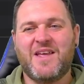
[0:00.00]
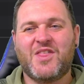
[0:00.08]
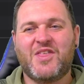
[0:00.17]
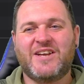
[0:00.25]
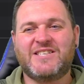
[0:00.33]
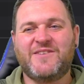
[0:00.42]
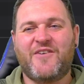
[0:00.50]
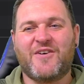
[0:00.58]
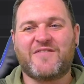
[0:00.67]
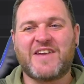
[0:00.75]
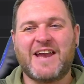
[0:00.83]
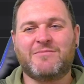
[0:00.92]

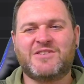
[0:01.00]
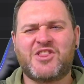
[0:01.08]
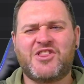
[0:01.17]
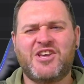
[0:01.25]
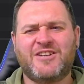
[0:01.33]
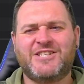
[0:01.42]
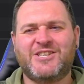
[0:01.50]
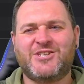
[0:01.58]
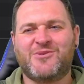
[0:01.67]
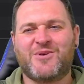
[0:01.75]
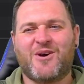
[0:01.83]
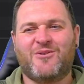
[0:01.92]
35 games,
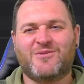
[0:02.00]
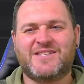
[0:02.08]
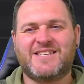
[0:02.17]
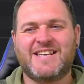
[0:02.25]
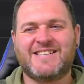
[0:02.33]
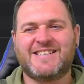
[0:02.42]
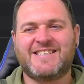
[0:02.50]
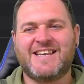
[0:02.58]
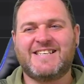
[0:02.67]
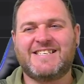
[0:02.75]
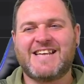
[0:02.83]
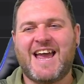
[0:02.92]
32 goals, 6
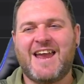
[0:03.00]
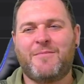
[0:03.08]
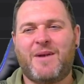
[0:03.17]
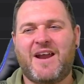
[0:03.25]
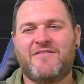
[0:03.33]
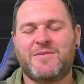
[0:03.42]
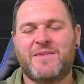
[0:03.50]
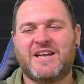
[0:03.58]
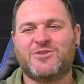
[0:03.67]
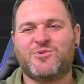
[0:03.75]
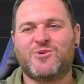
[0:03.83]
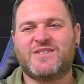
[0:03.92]
assists, 8 Player of the
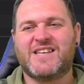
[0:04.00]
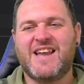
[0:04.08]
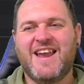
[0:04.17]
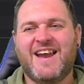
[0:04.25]
Match awards,